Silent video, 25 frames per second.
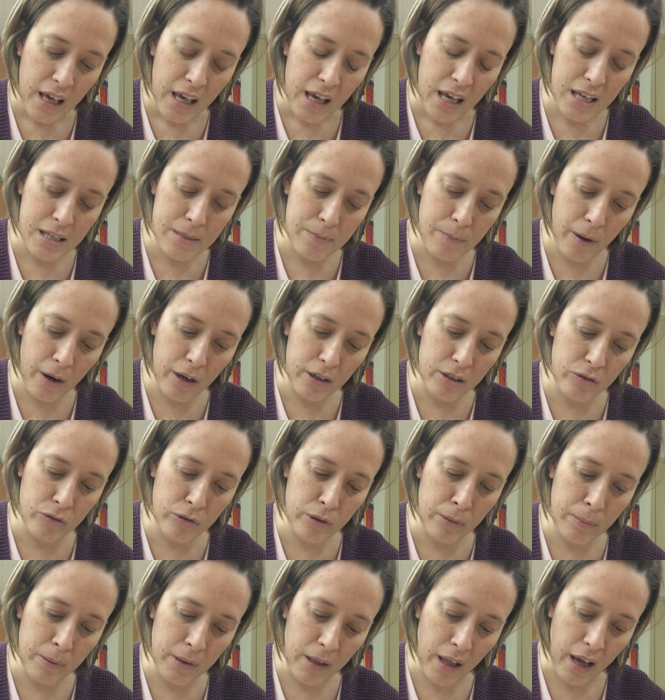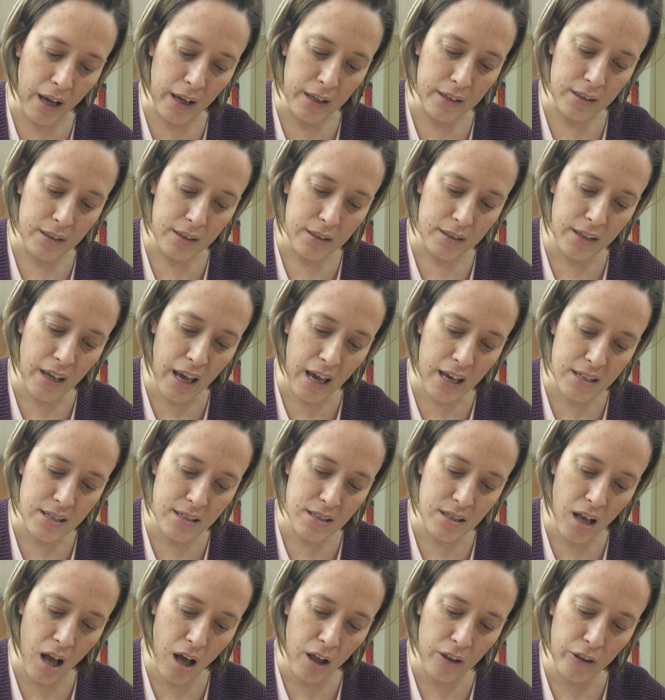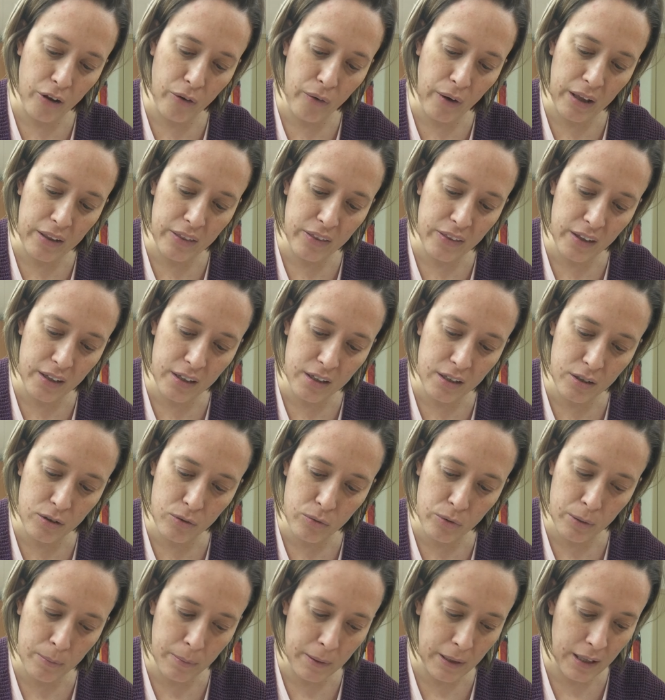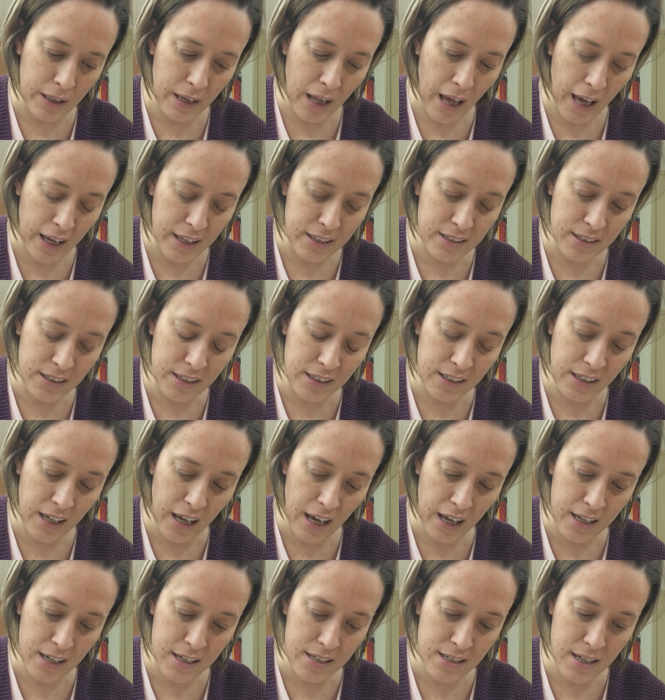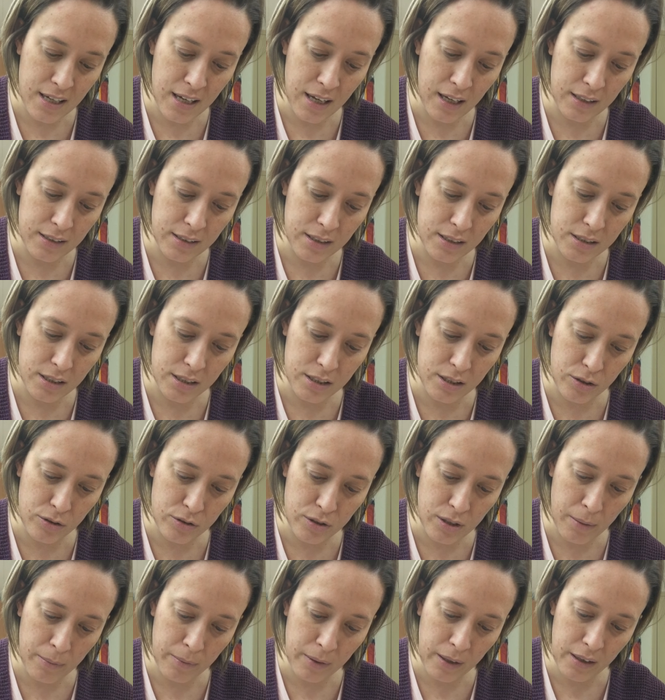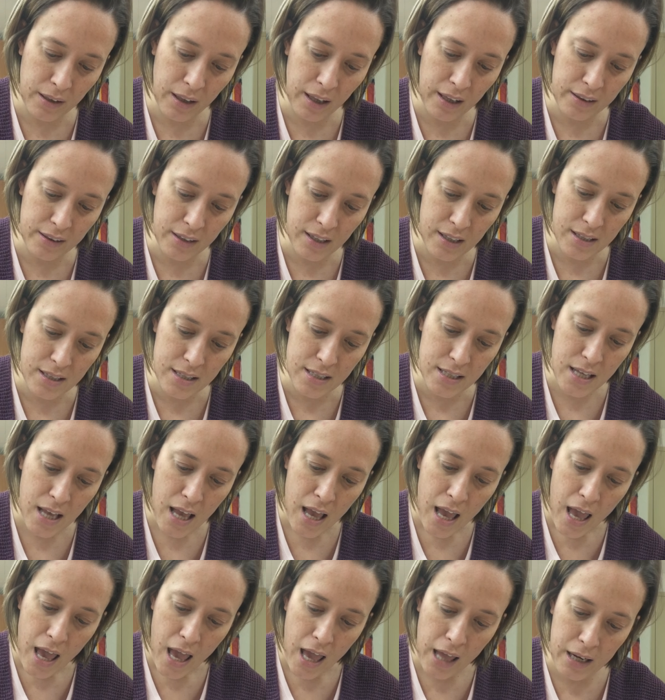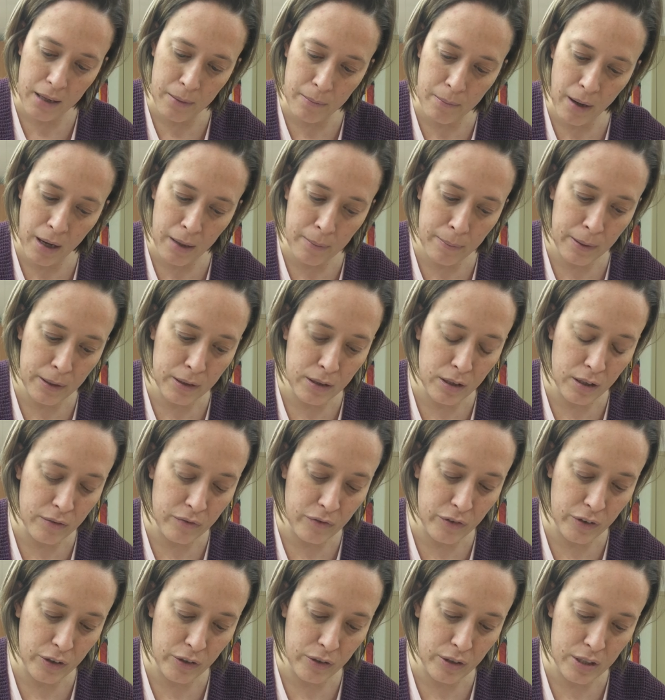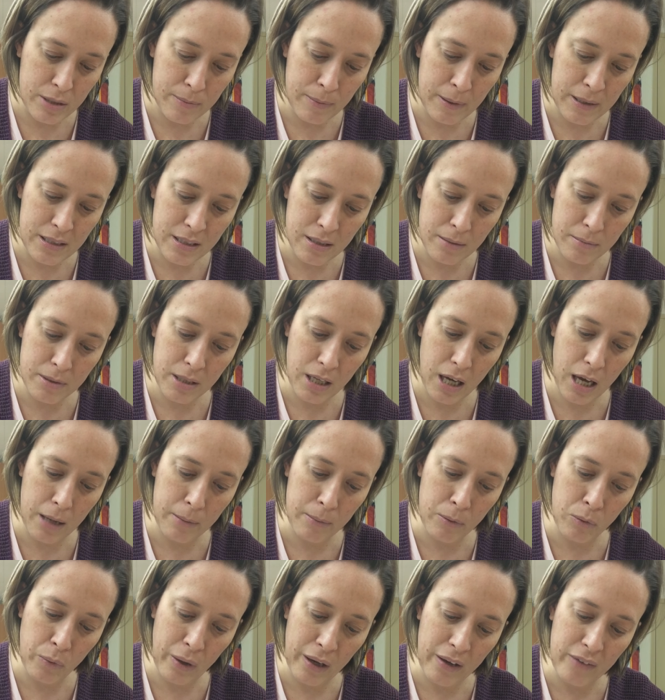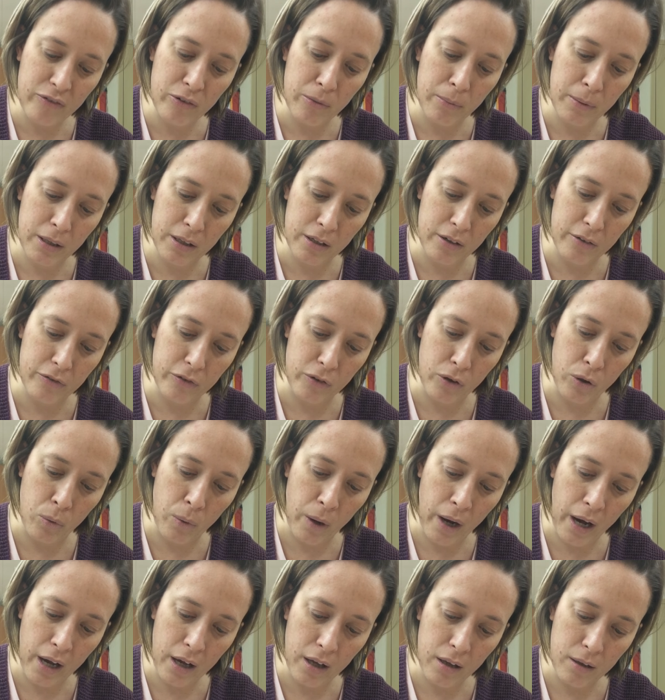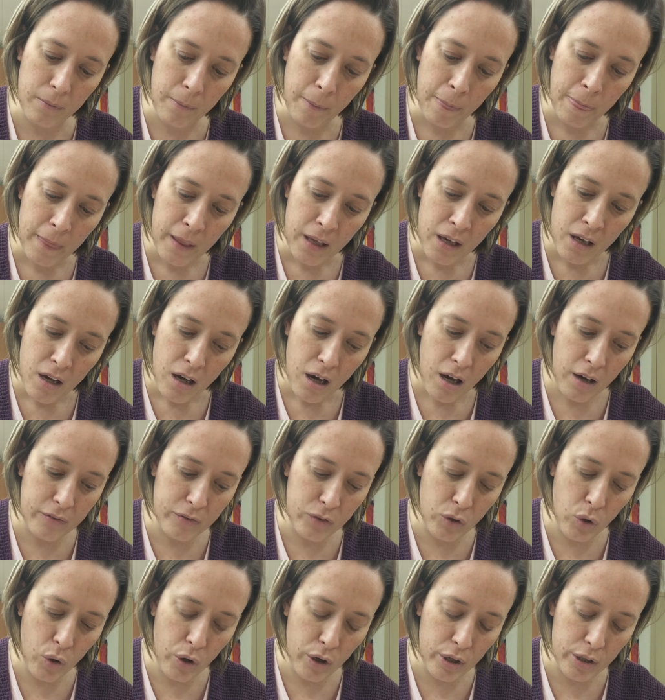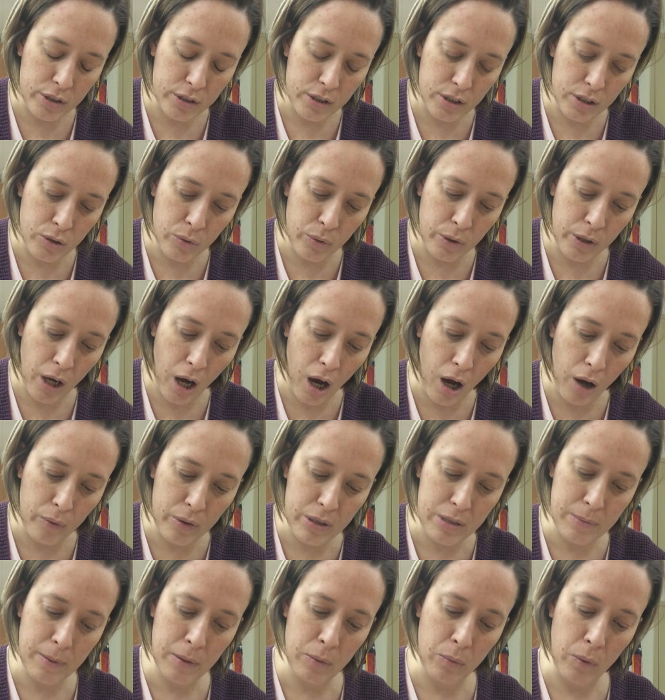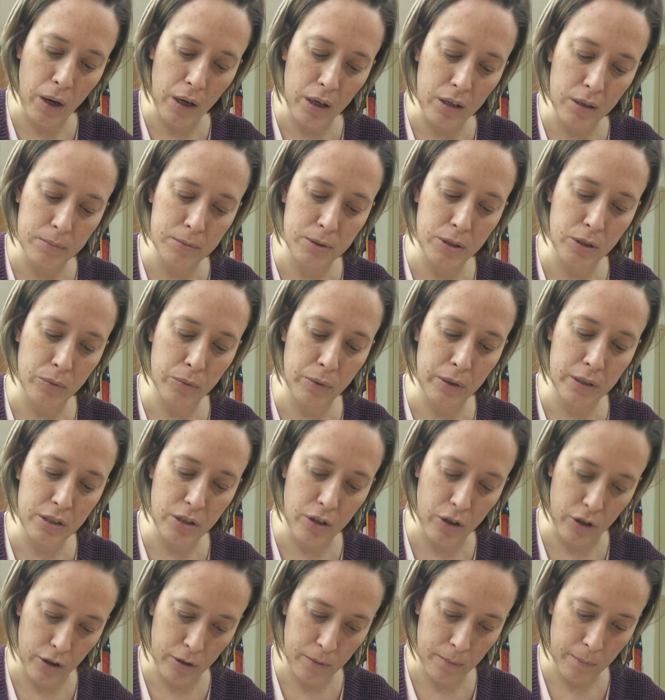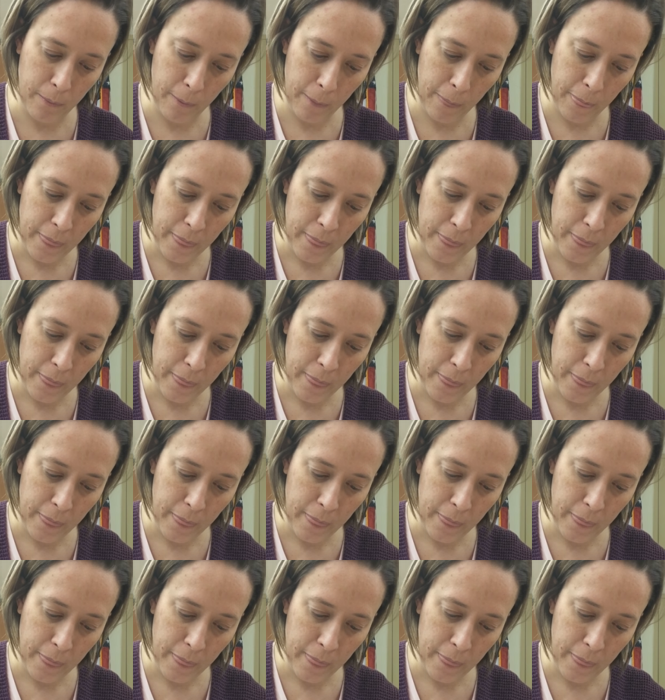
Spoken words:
His partner replied, "Yes, although I think you would be an excellent candidate to do something like this, and it might be good for you to spend some time away from here for a while. Of course, you would always be welcome to return."